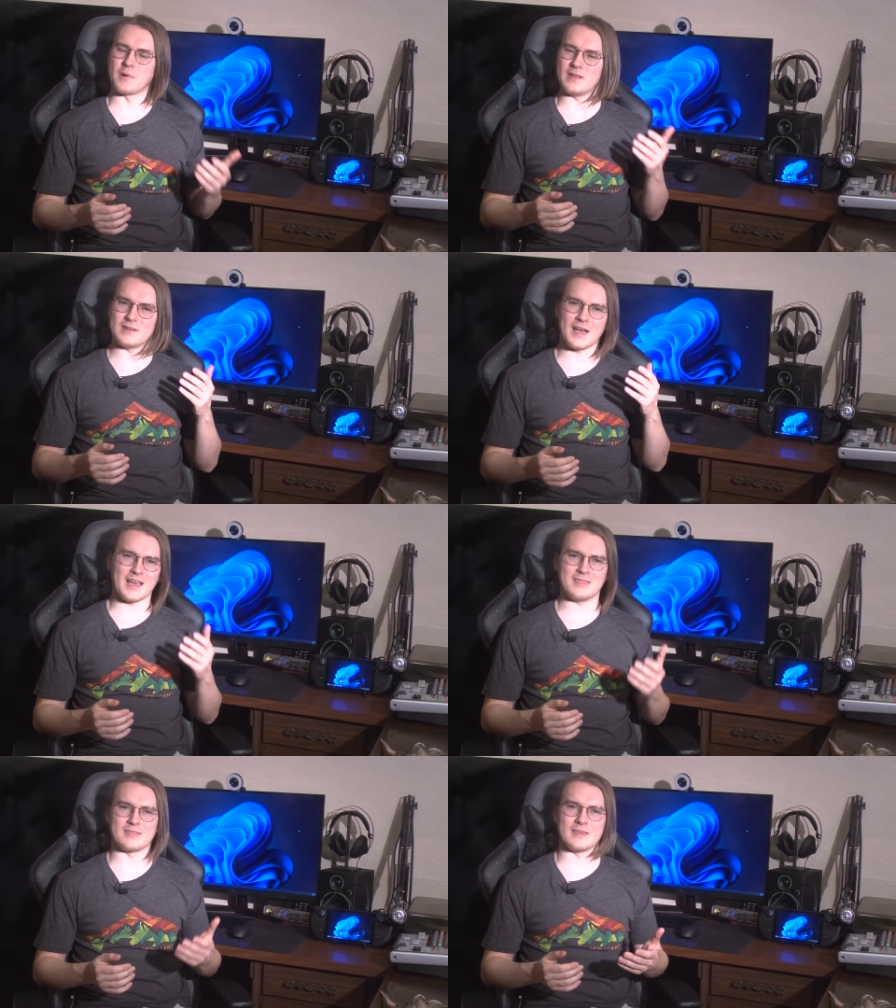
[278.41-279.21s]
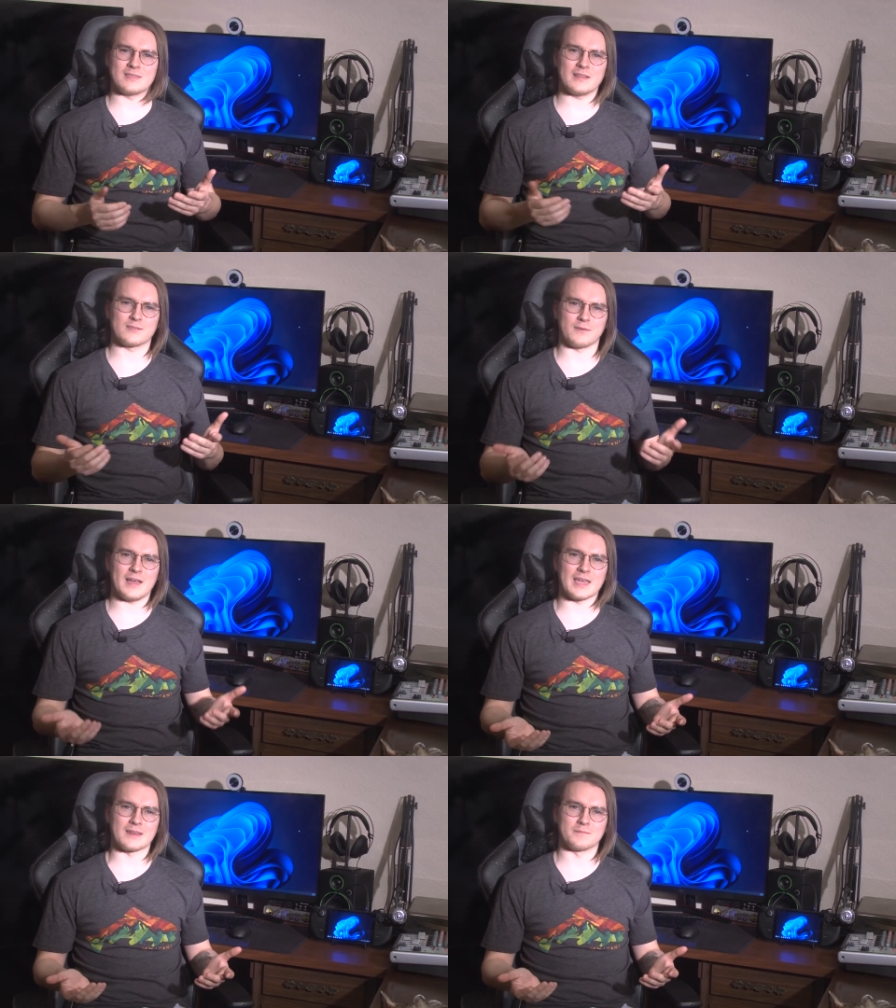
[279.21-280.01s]
But I think that's
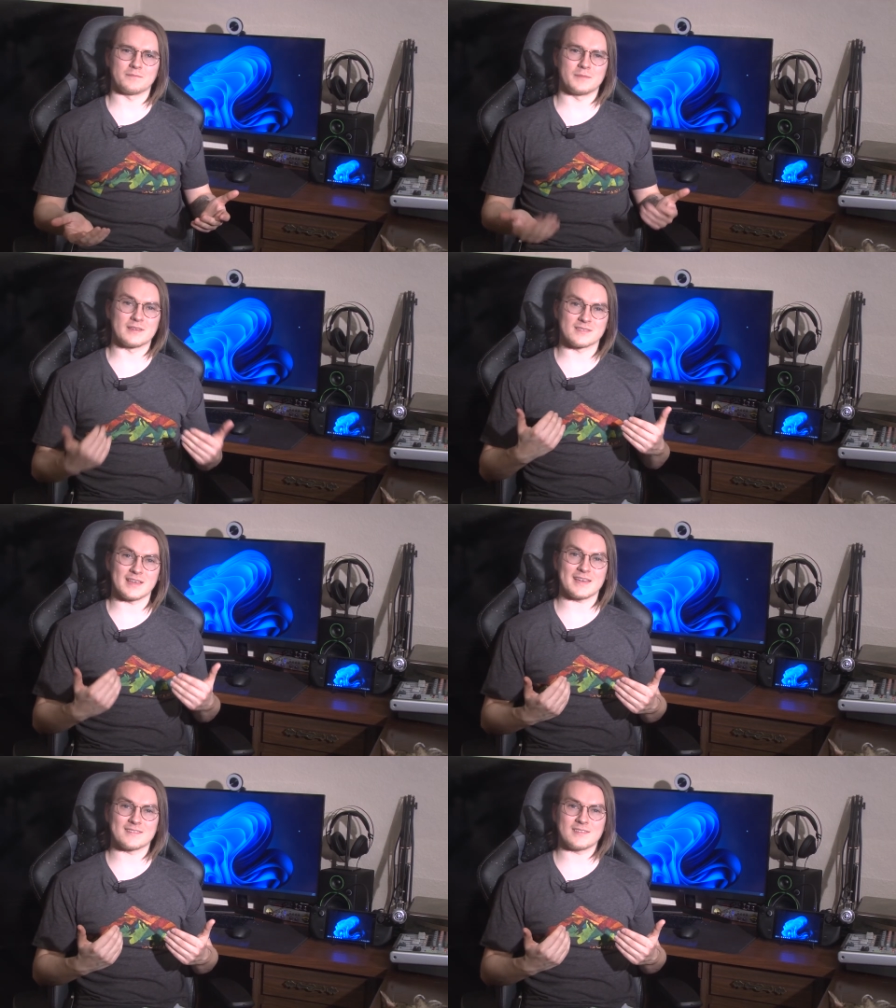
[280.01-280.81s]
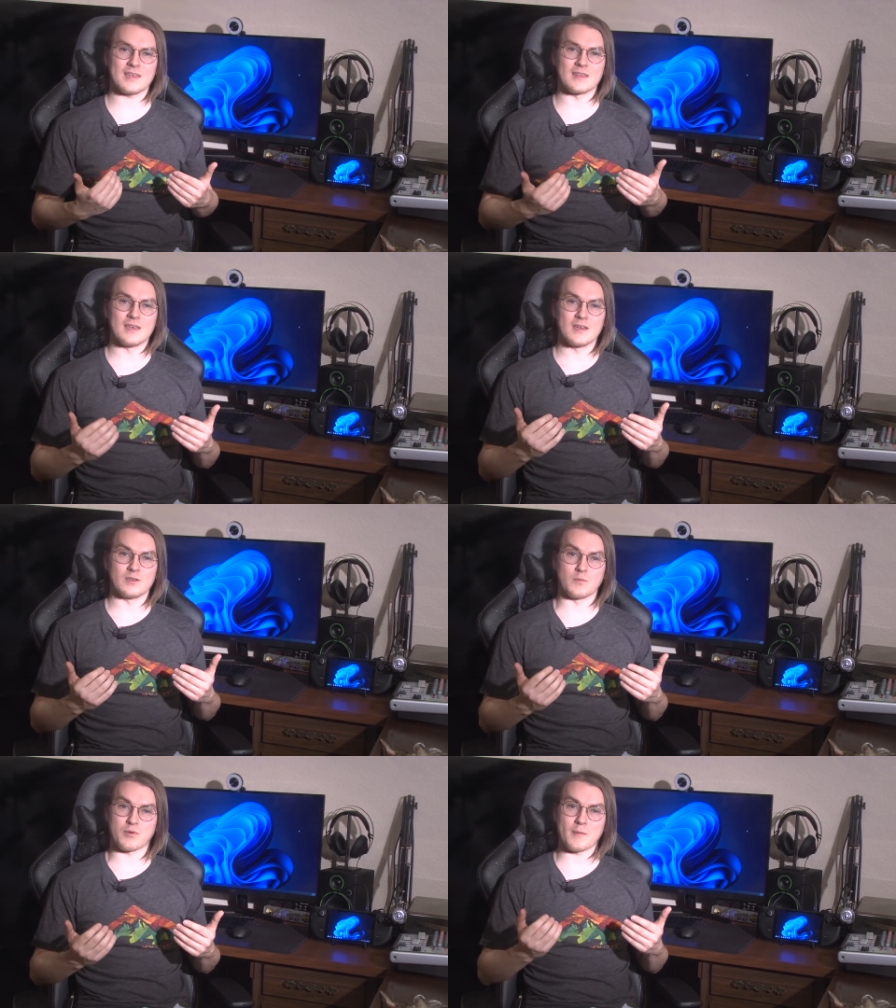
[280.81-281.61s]
fine, because like I said,
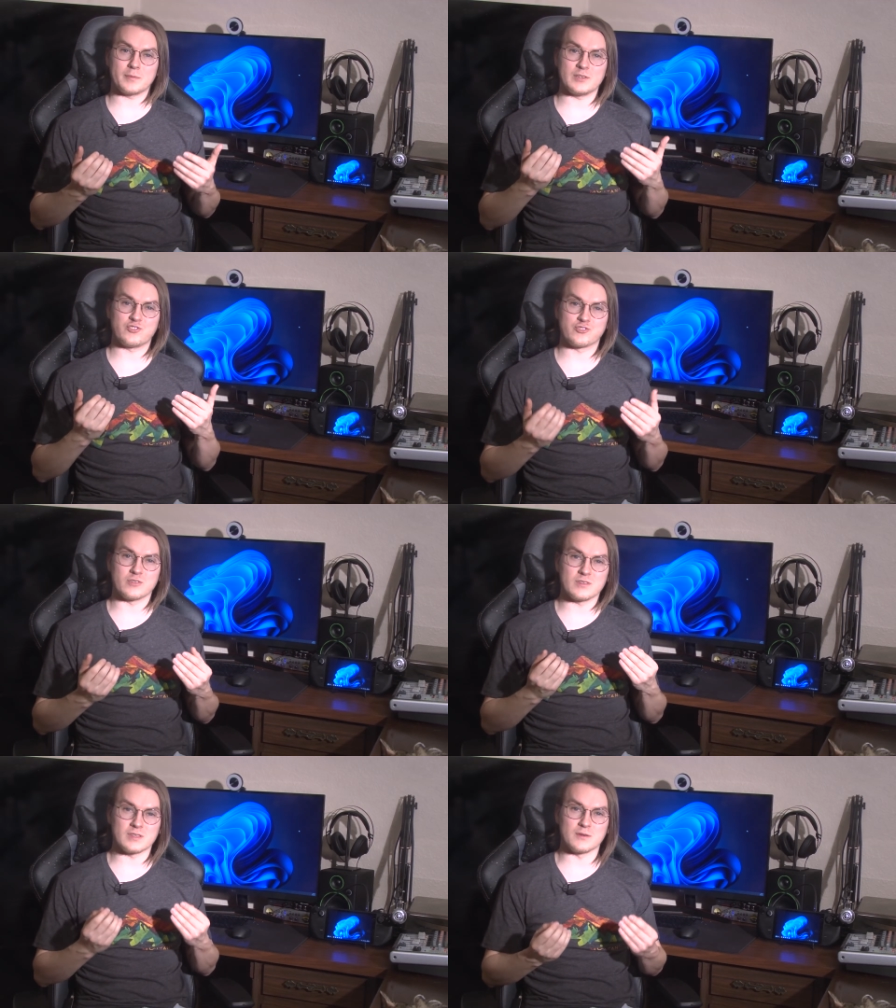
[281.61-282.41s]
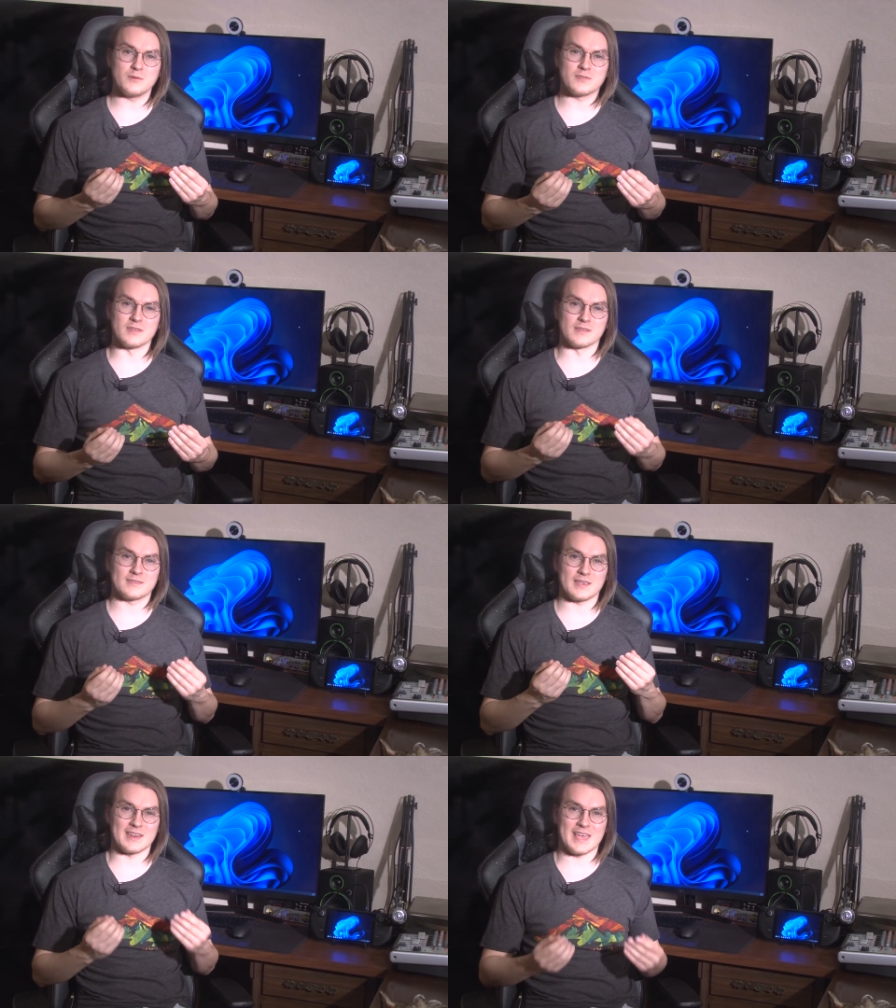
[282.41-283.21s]
you probably shouldn't use
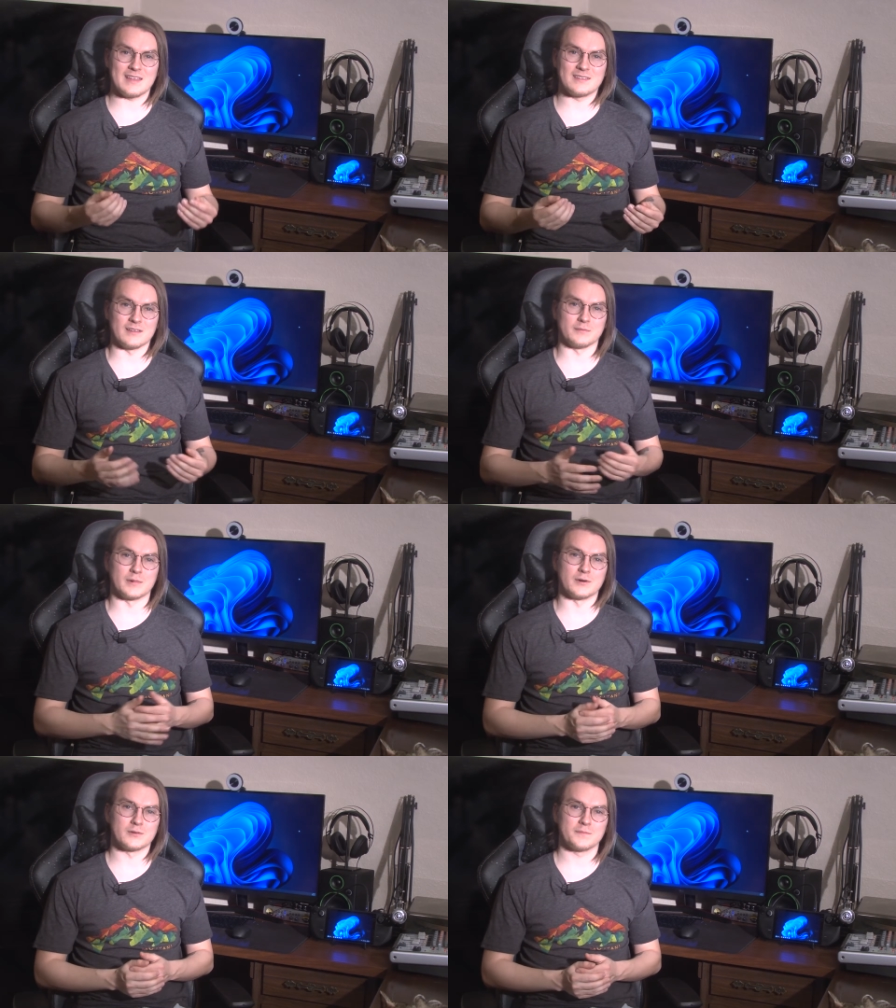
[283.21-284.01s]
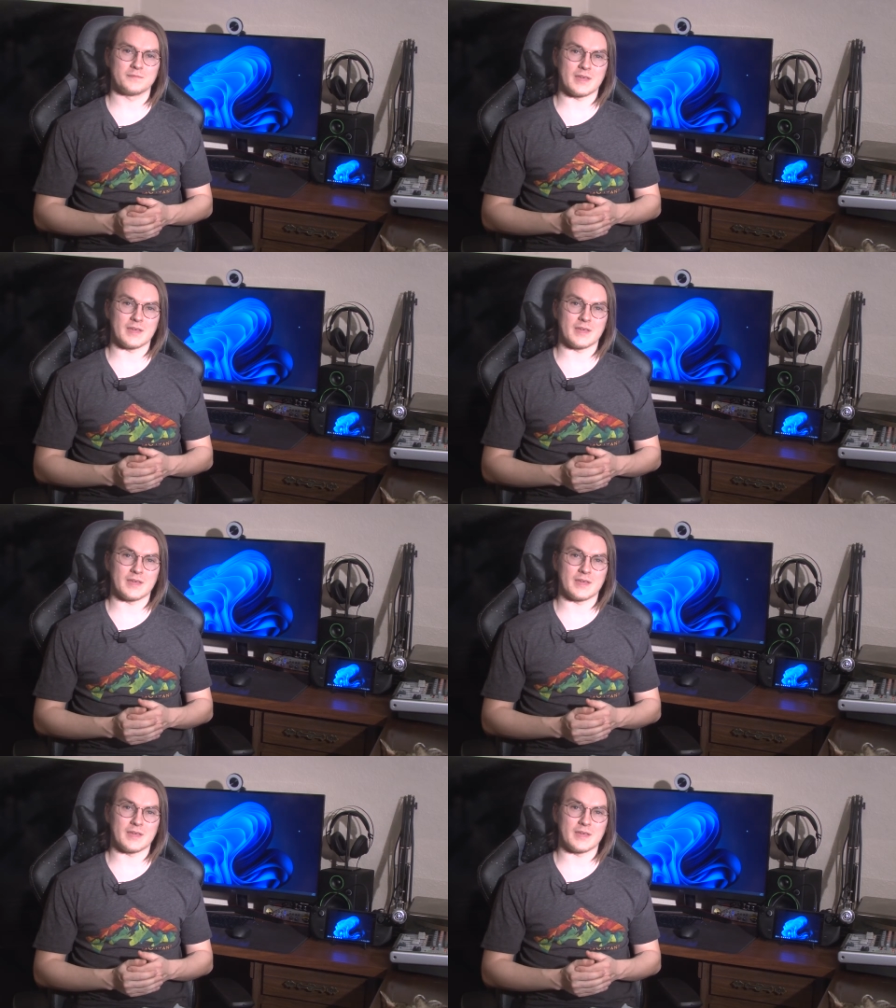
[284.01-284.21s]
this in handheld mode,